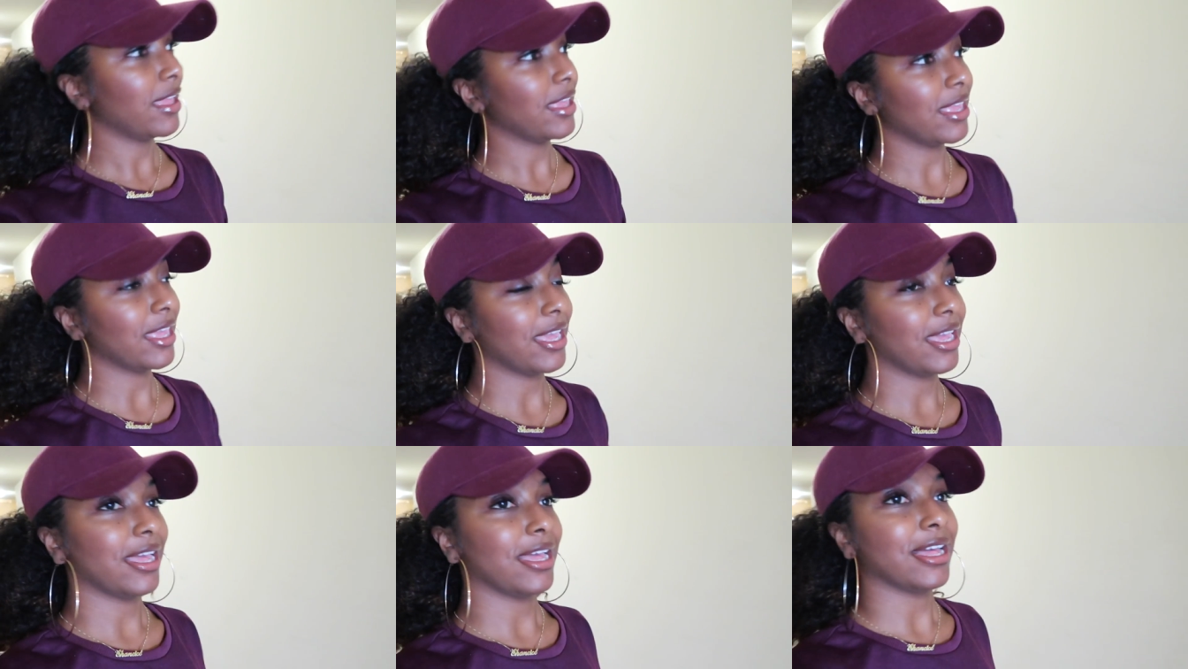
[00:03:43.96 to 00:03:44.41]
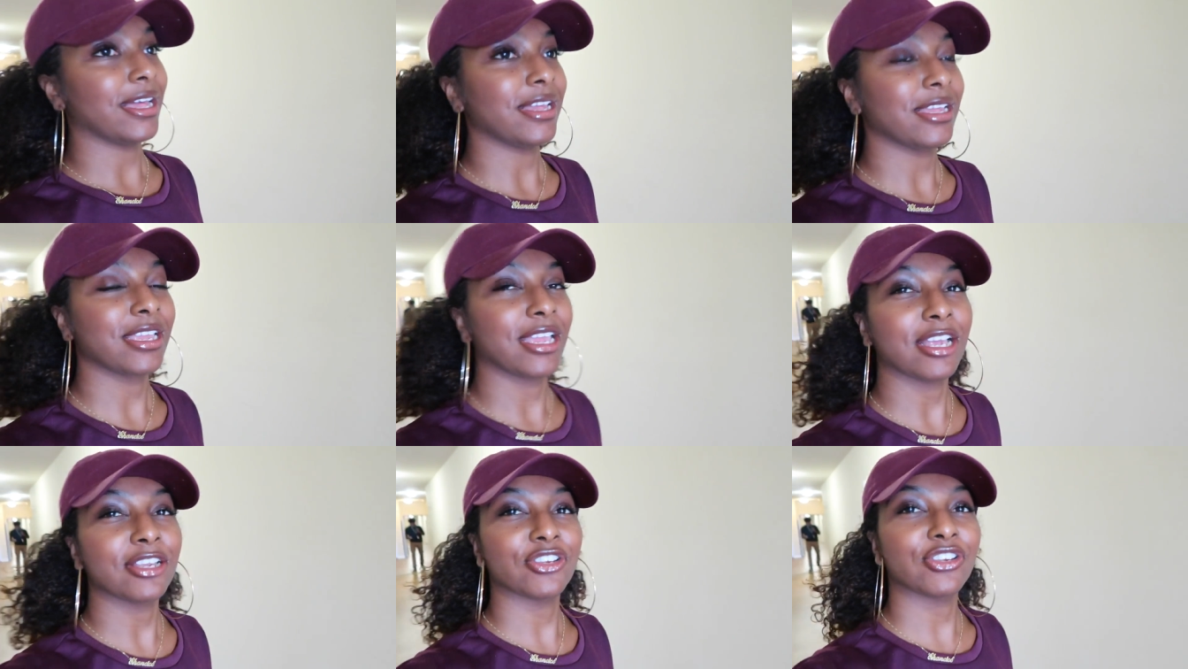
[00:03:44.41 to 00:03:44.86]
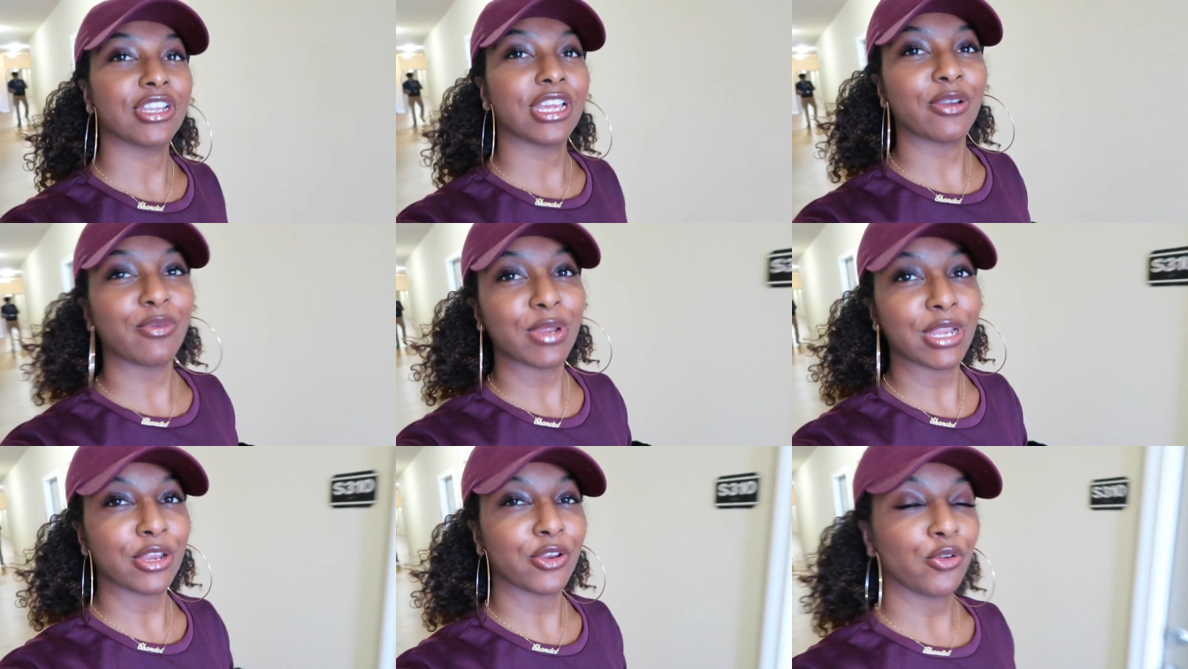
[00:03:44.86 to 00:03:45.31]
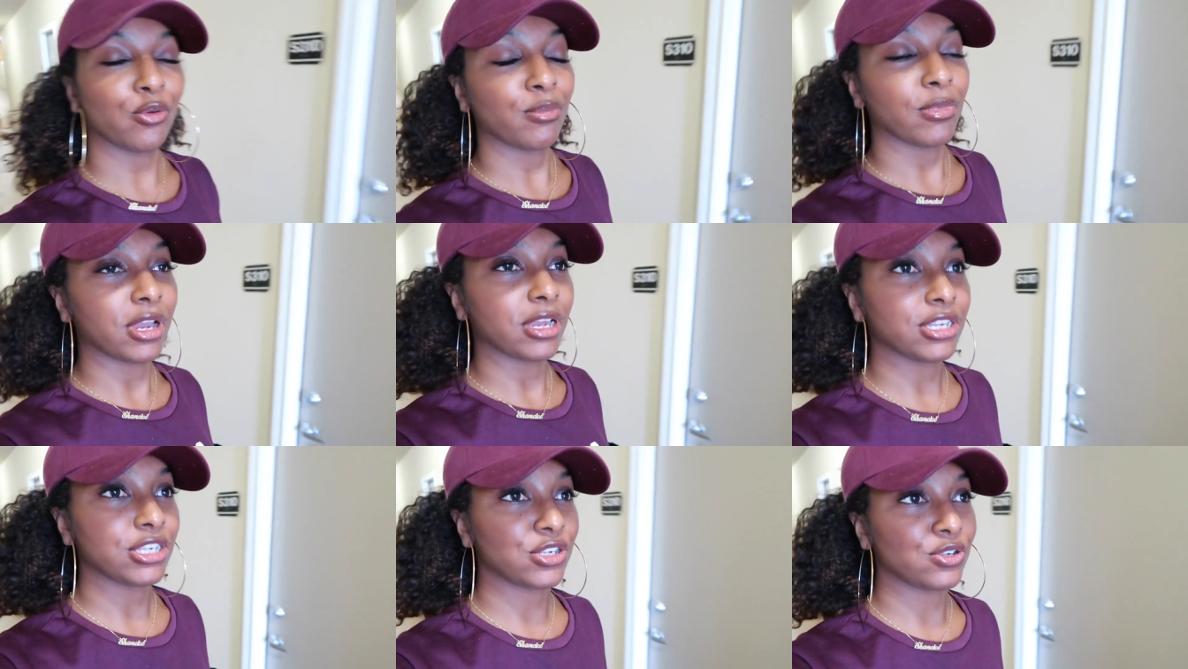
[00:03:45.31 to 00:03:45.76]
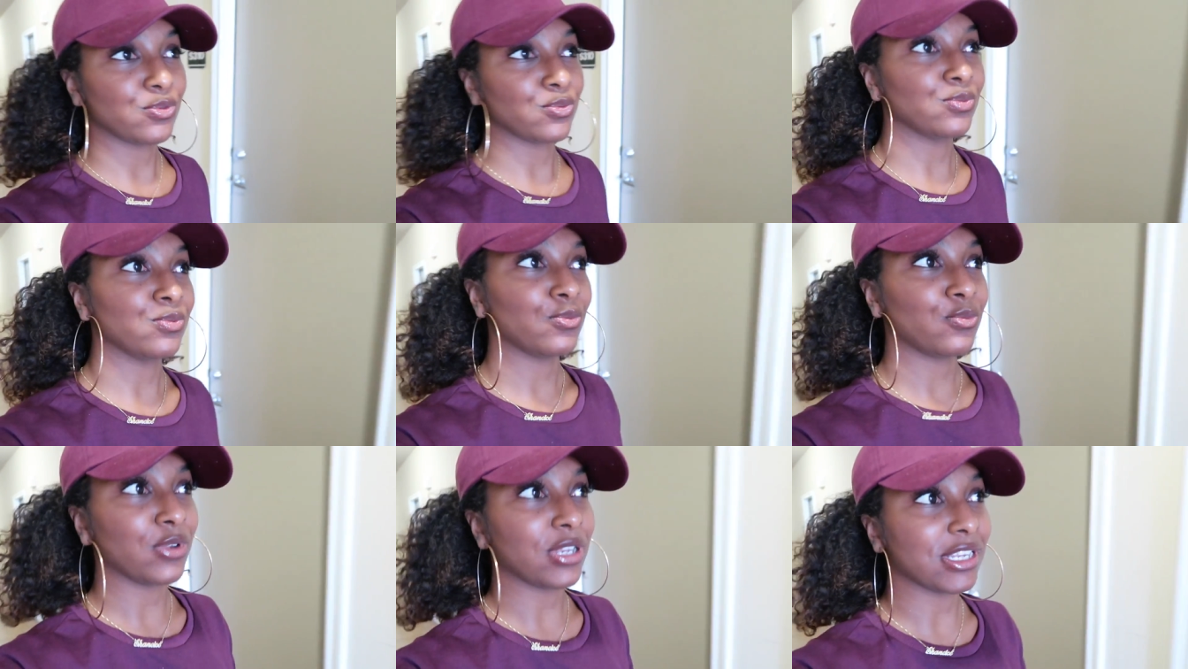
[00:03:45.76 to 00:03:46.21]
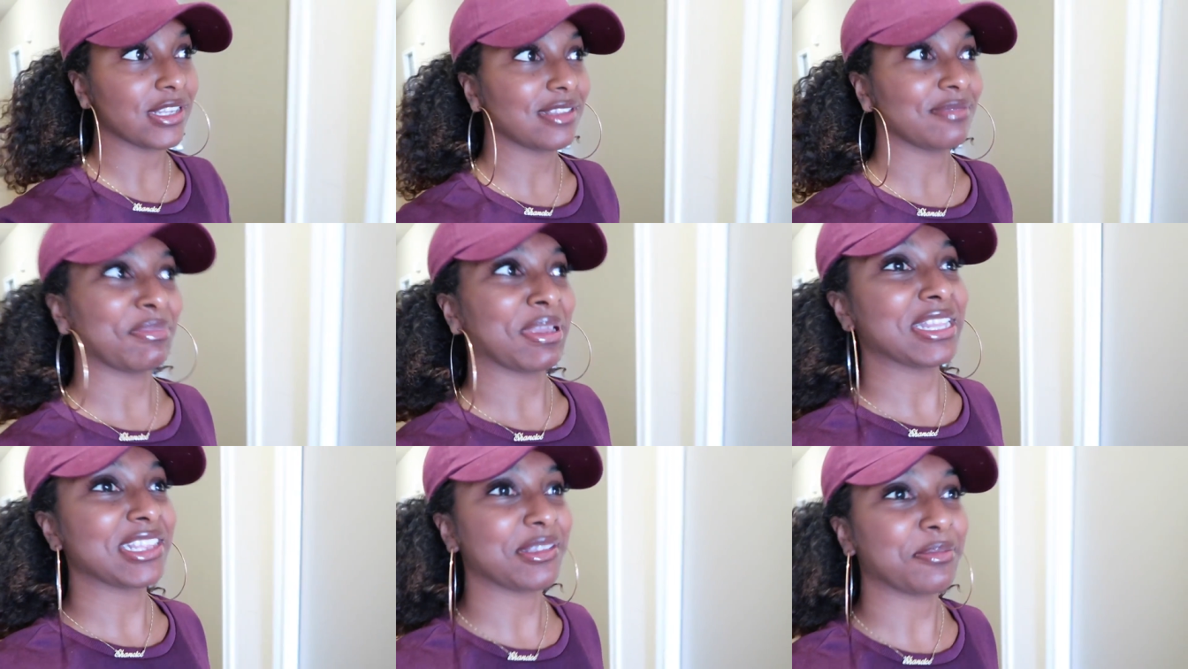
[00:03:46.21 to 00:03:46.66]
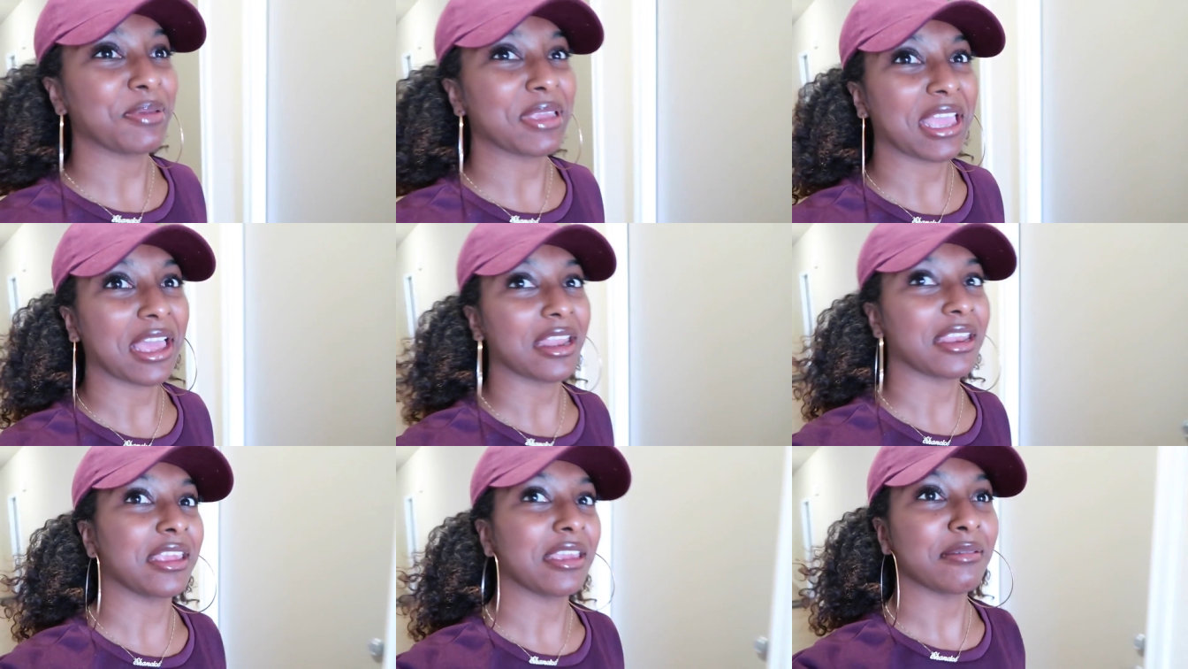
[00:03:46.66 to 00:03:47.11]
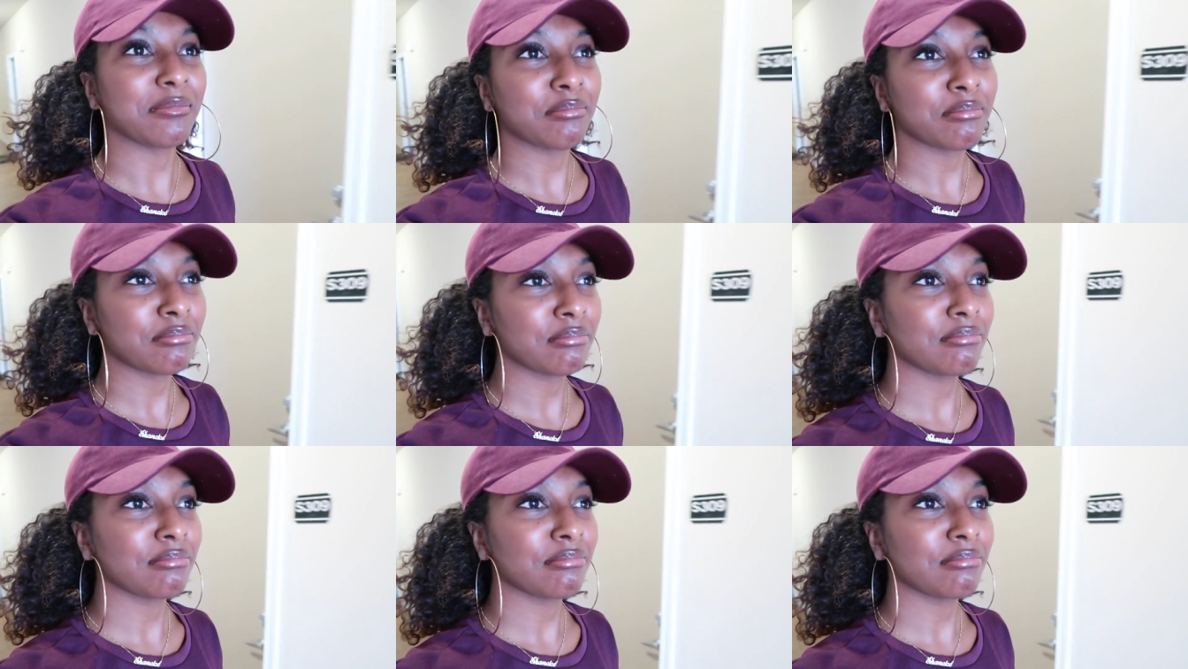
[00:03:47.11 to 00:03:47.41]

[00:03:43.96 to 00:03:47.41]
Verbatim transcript: yeah, yesterday we didn't do much. We just made spaghetti.